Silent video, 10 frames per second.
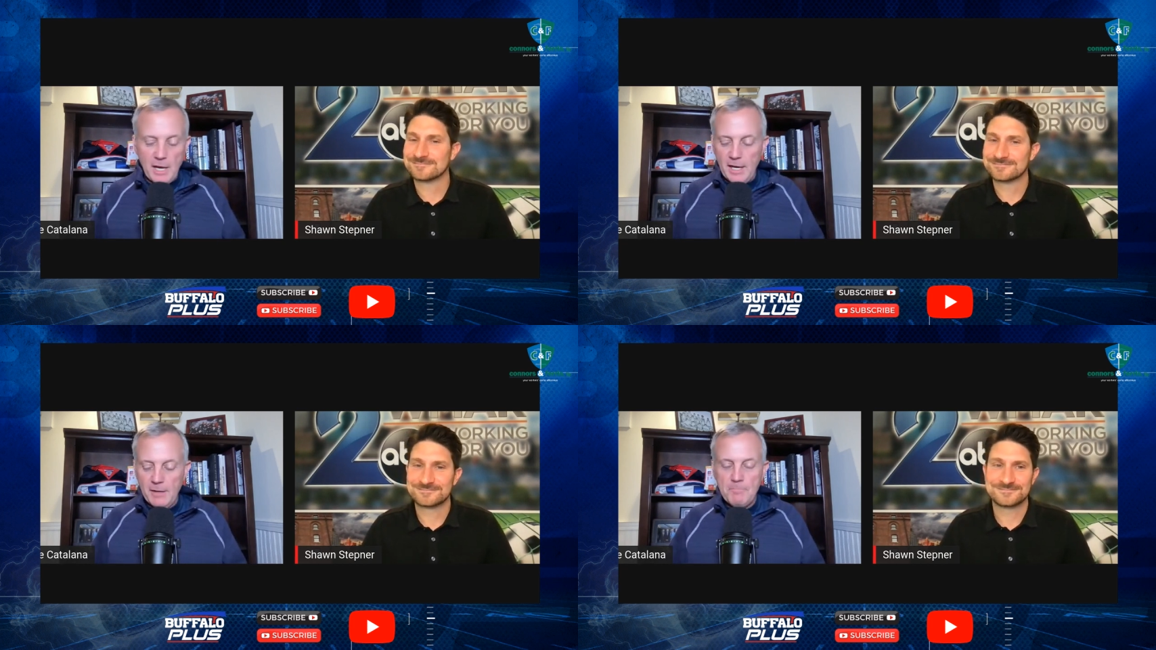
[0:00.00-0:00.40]

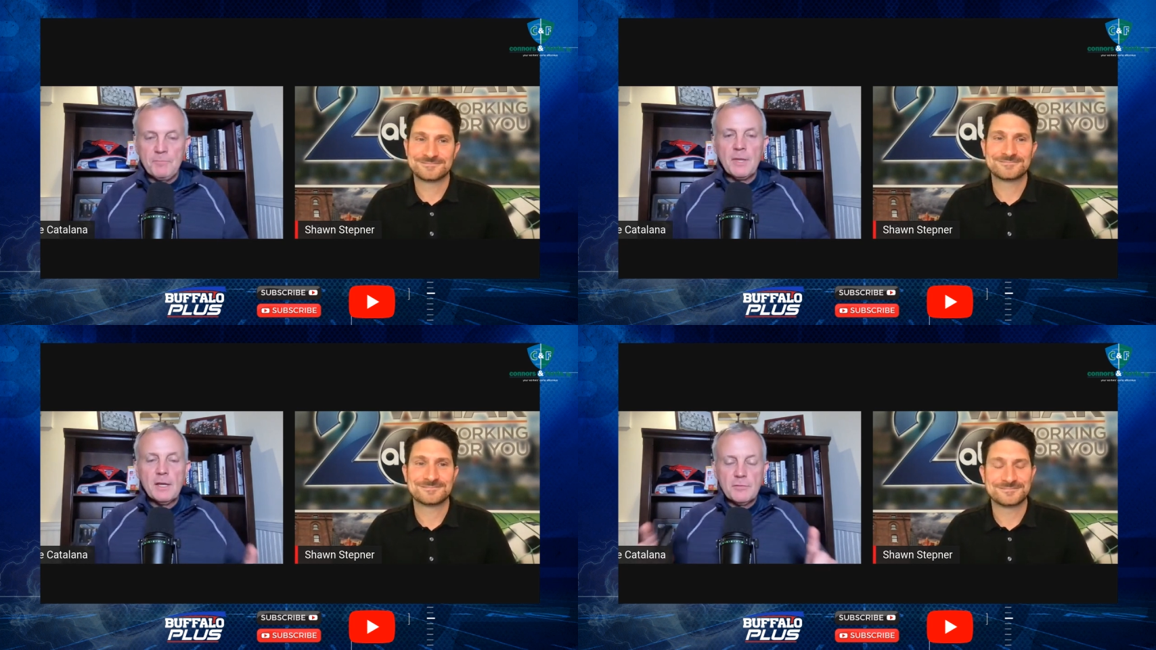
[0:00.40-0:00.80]
Speaker 1: Um,
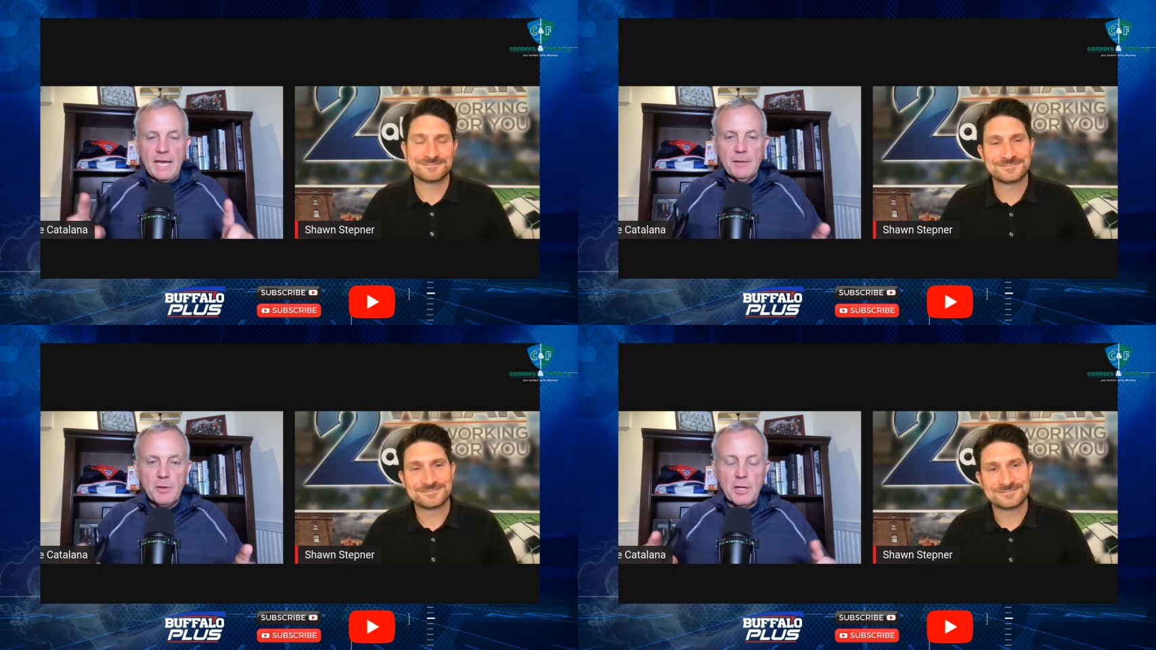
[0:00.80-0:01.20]

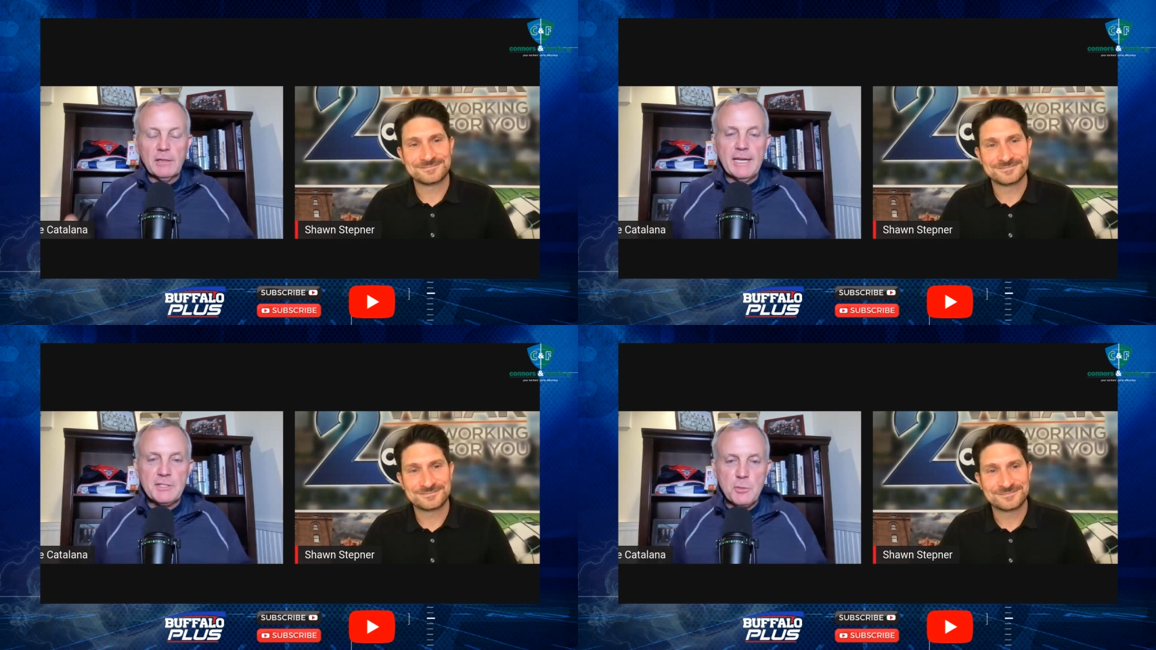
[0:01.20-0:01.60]
that the
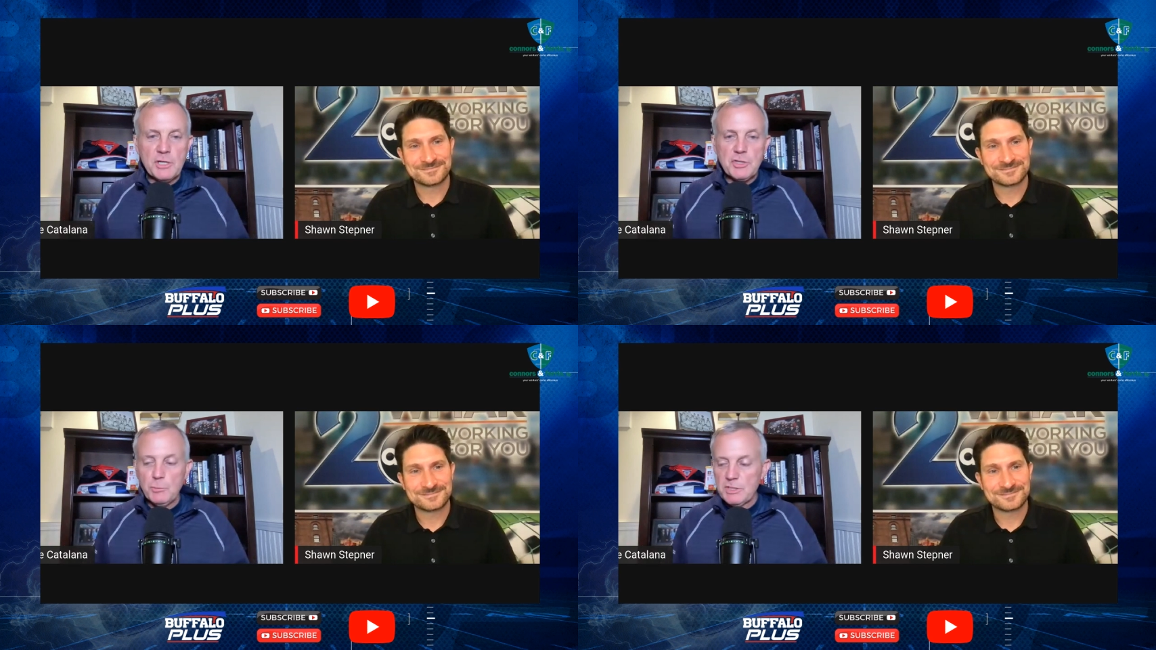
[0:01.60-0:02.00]
last
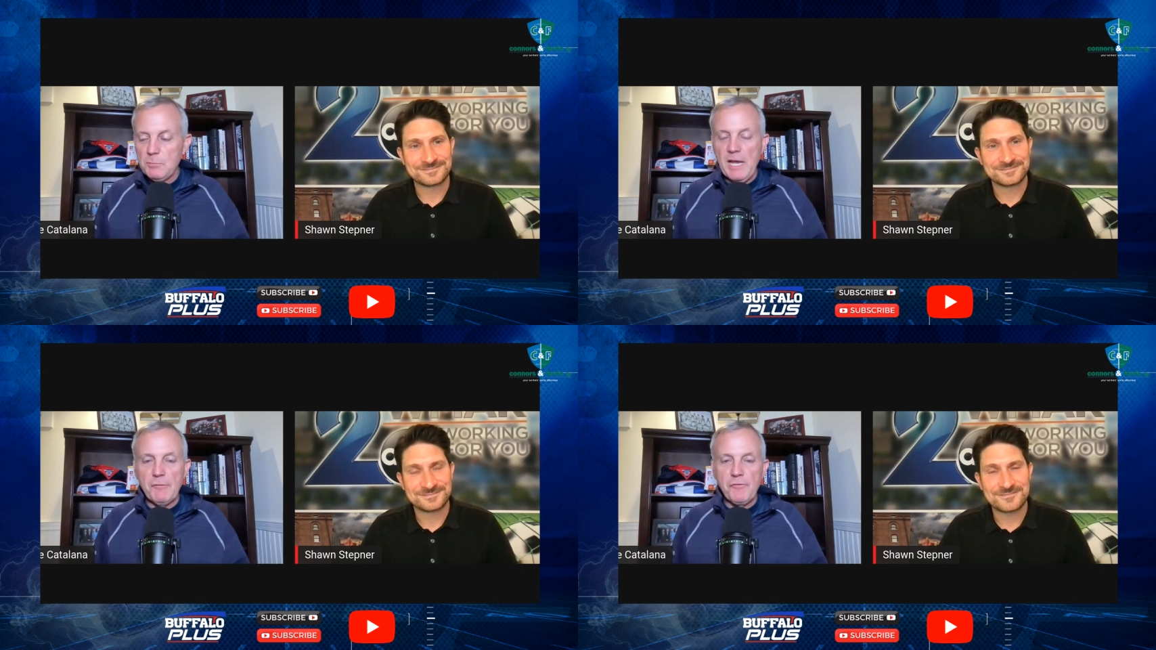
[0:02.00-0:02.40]
question was
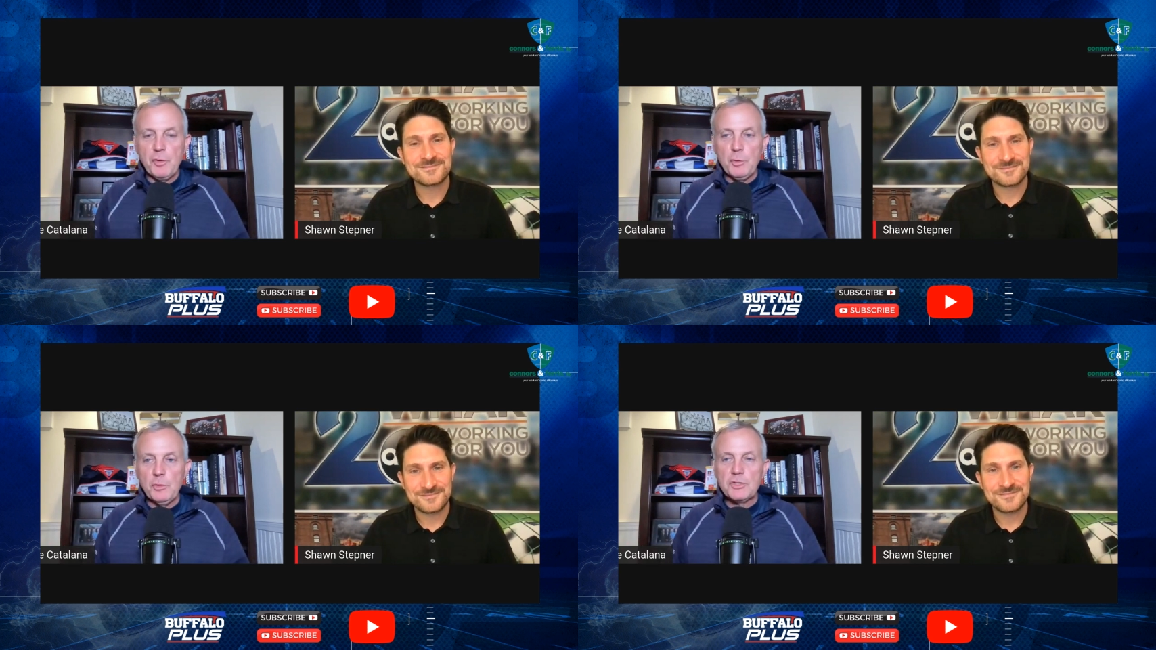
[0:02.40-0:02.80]
about food.